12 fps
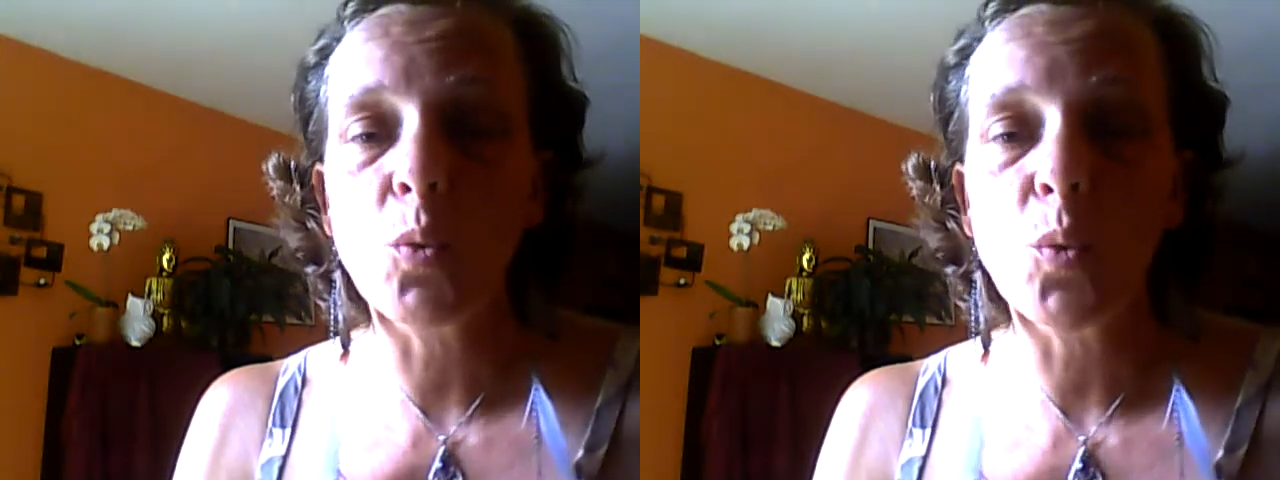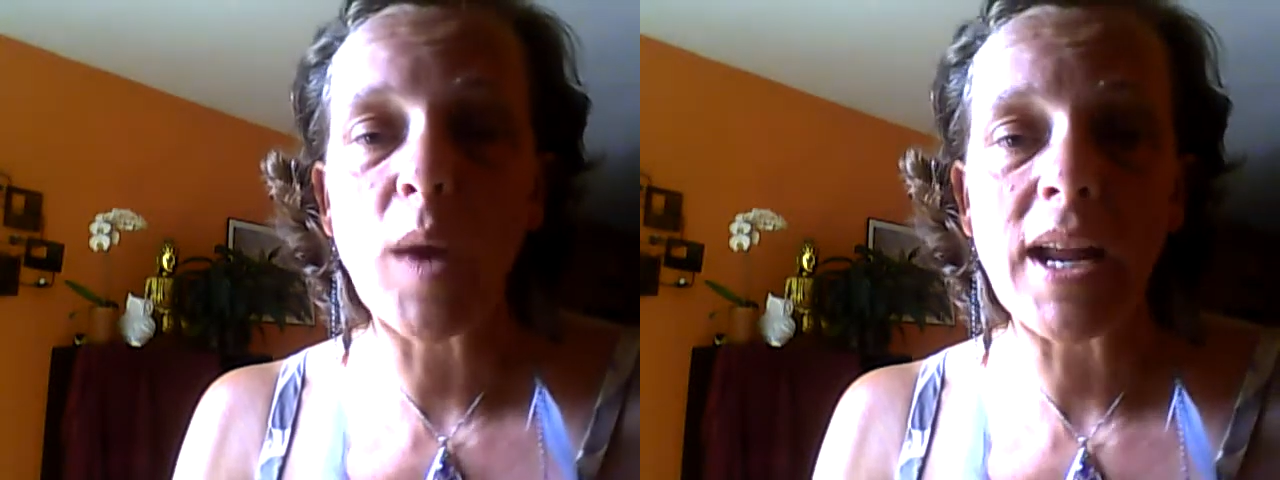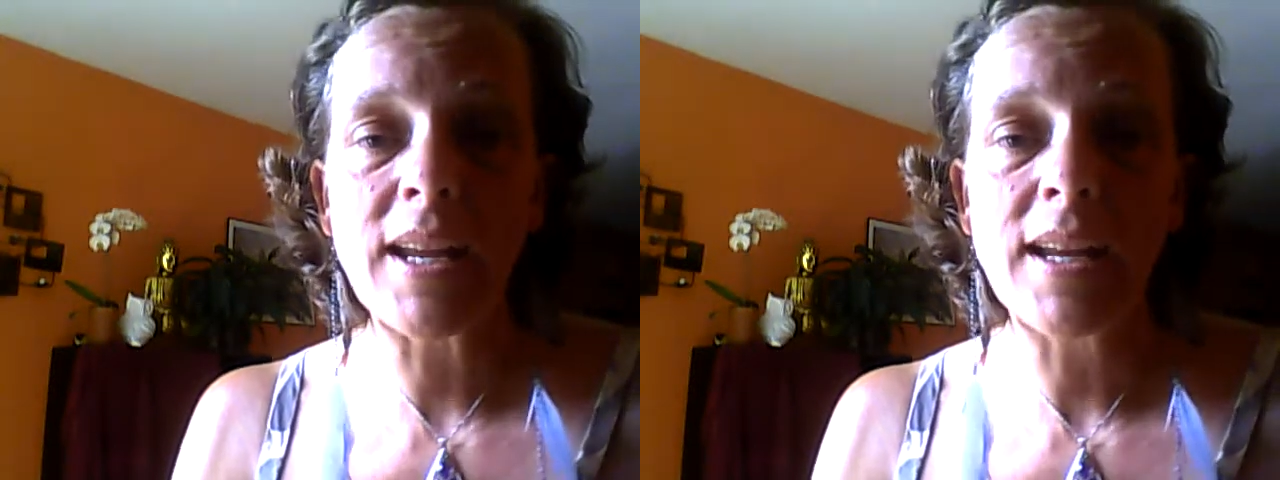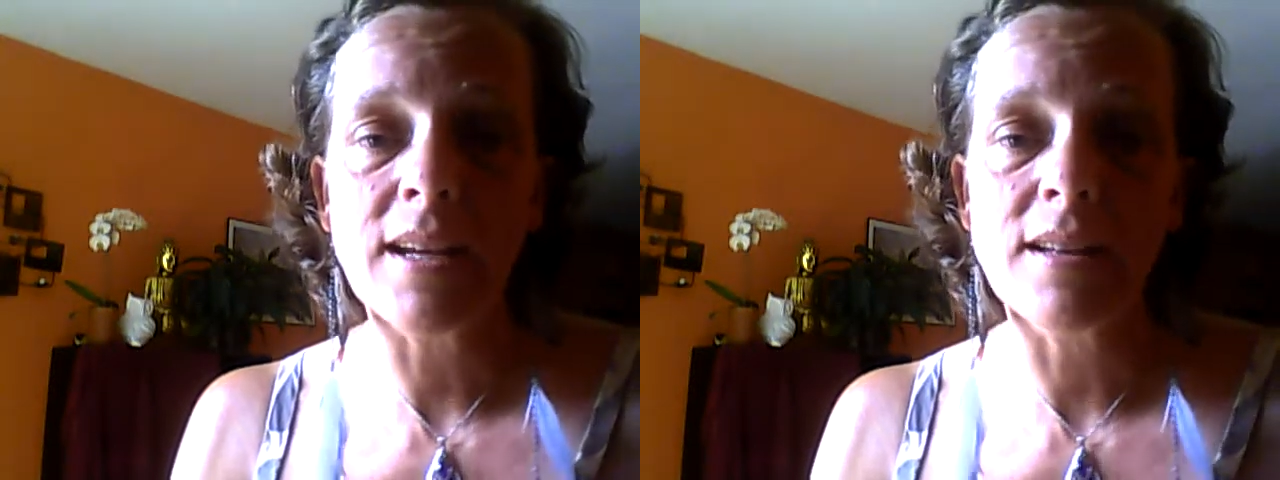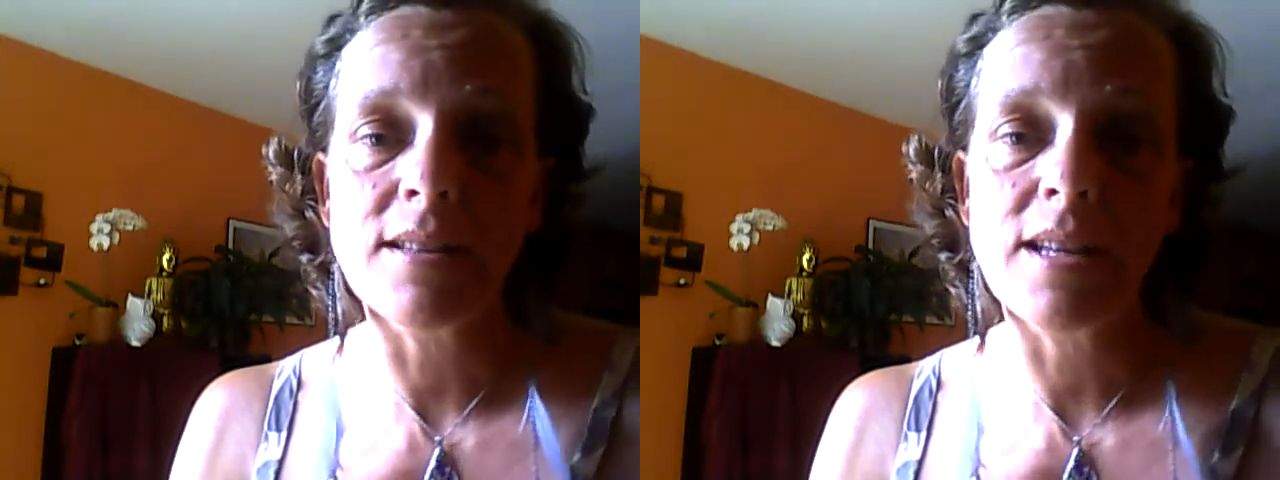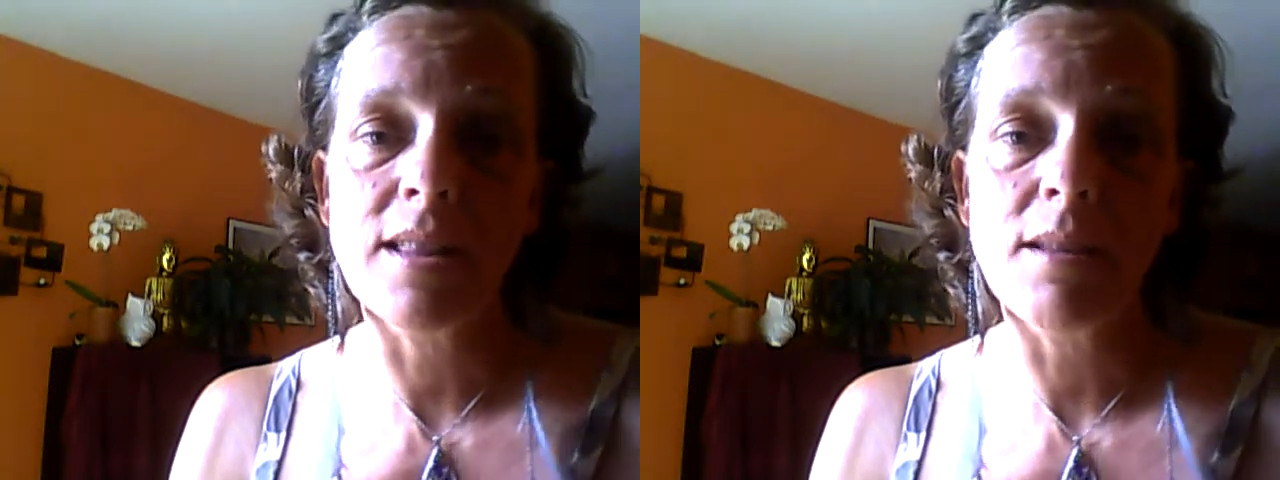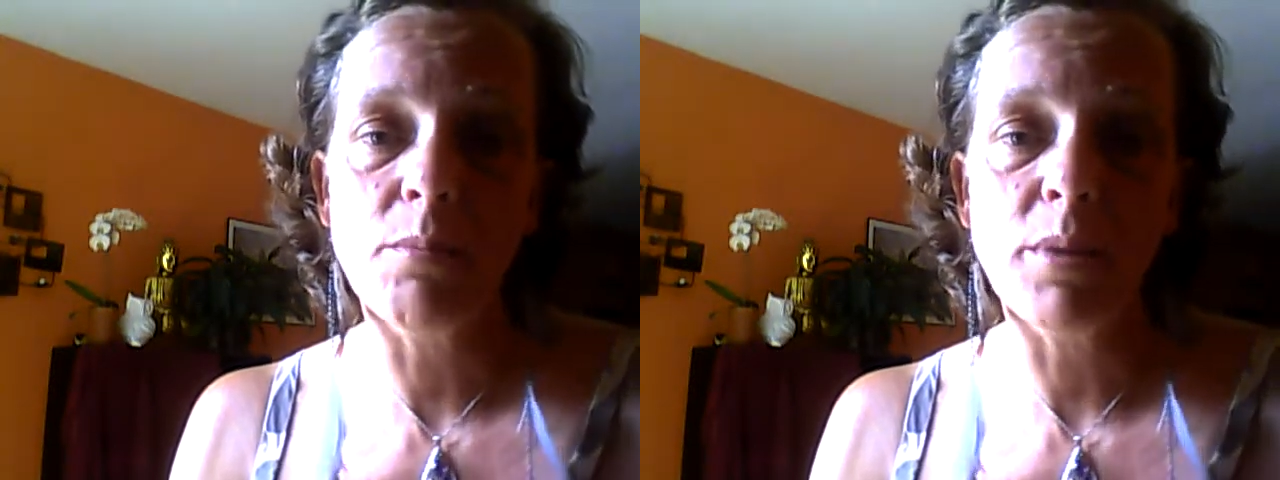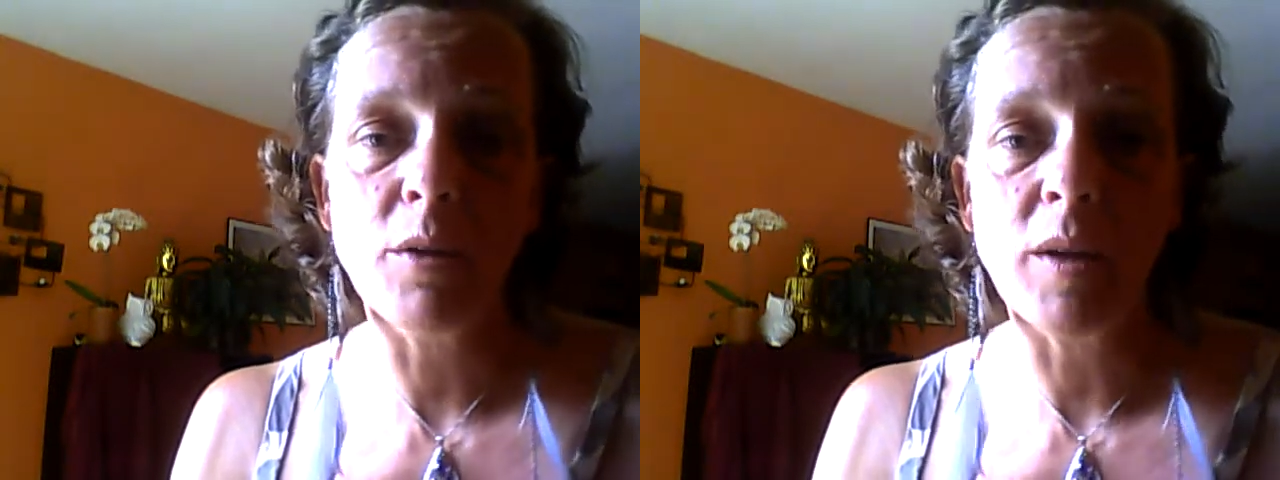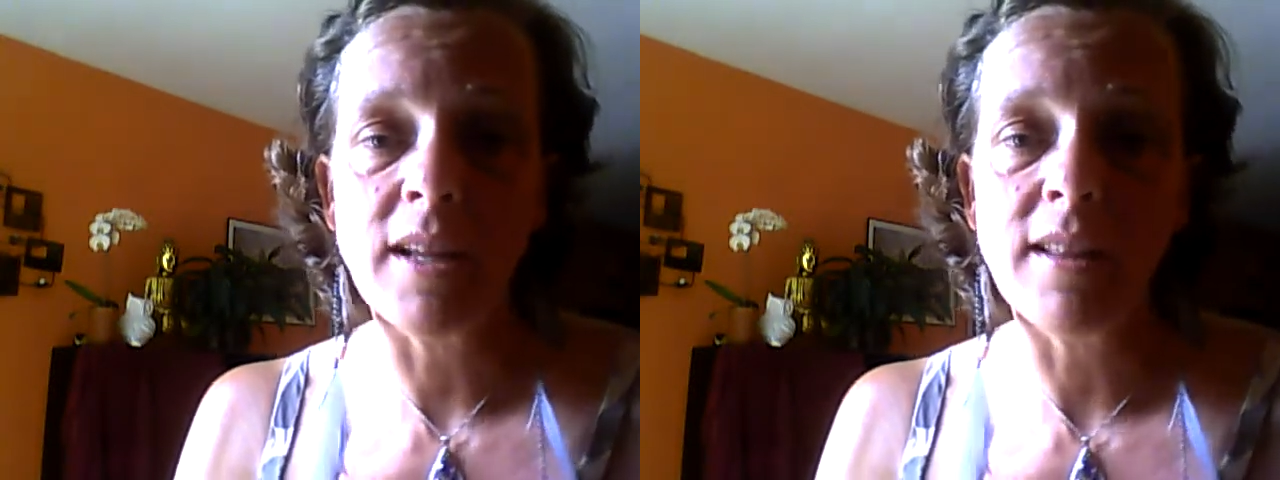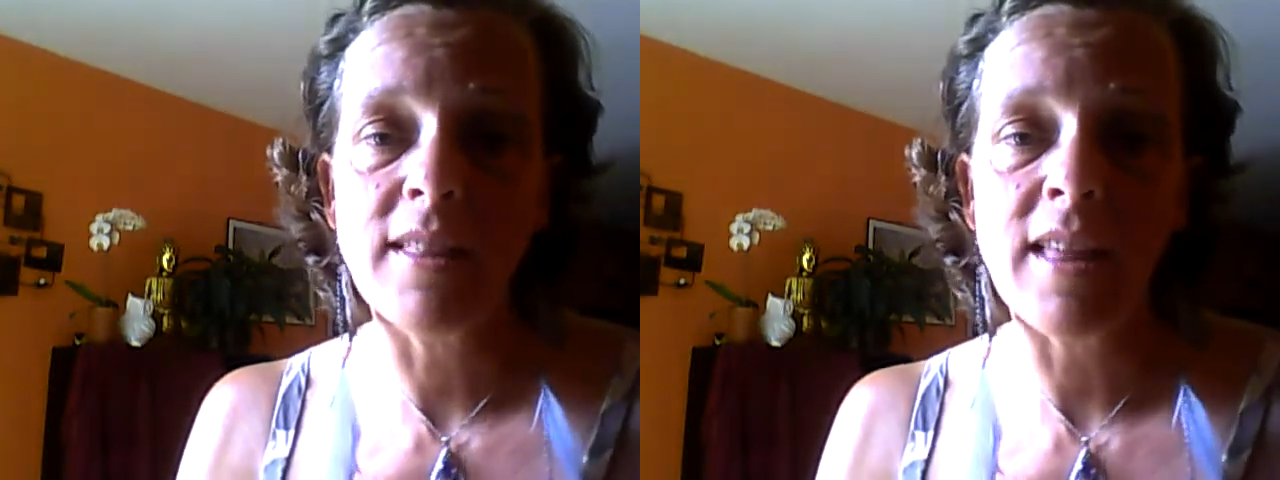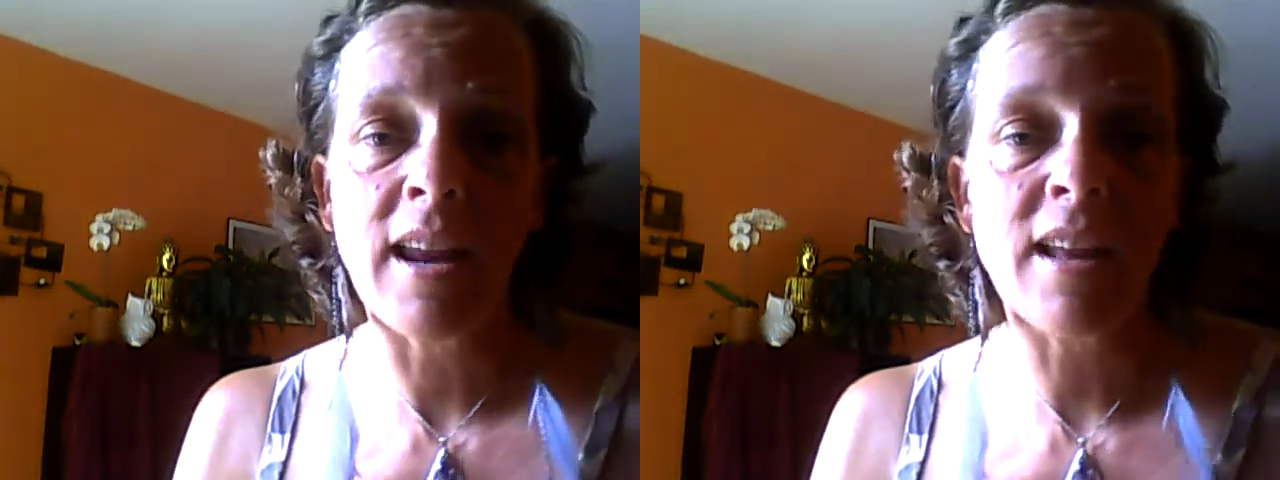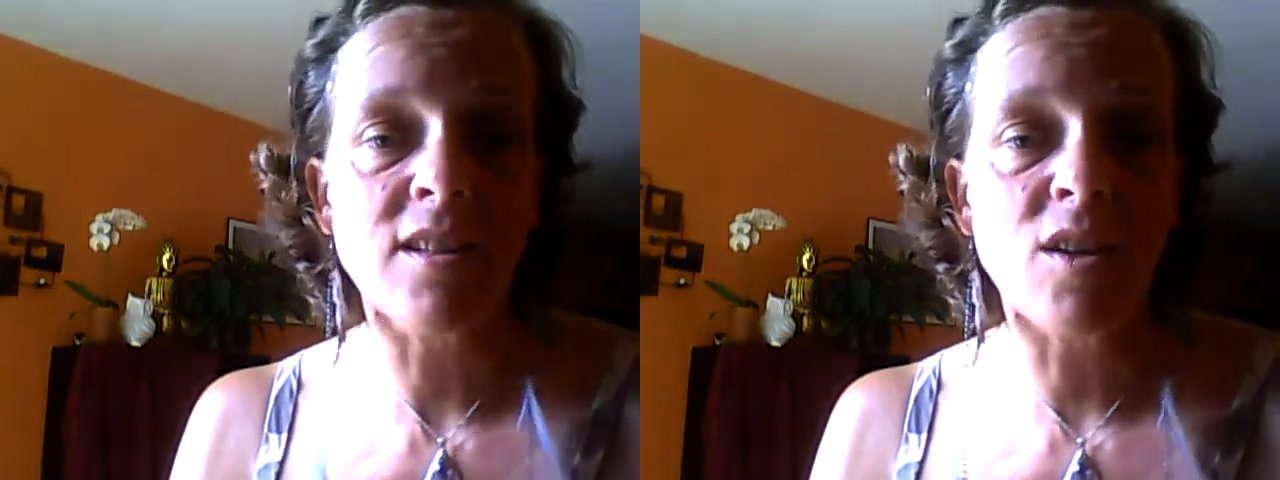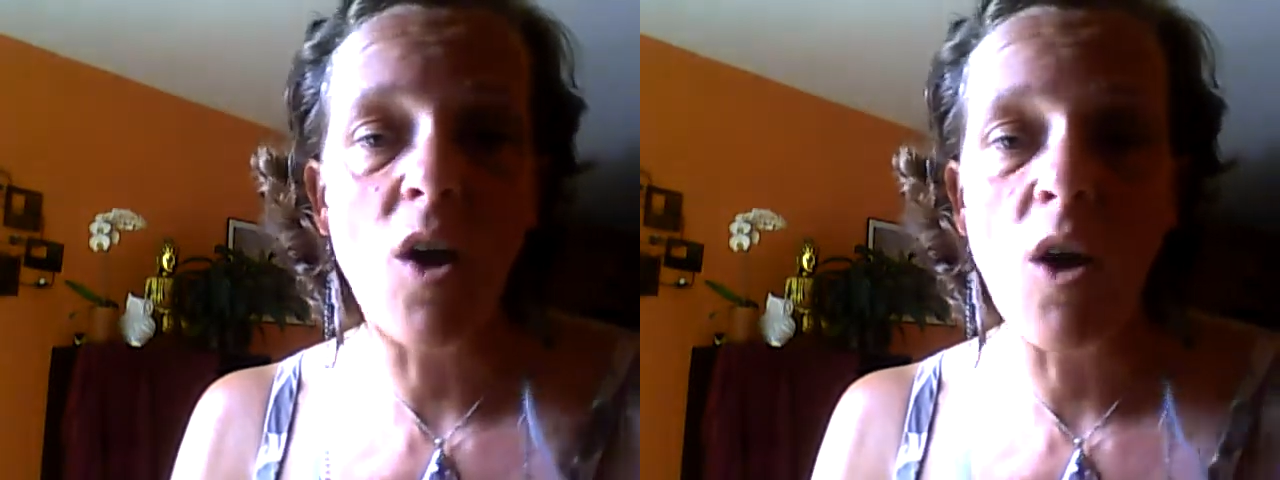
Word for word: radiance and the beauty that has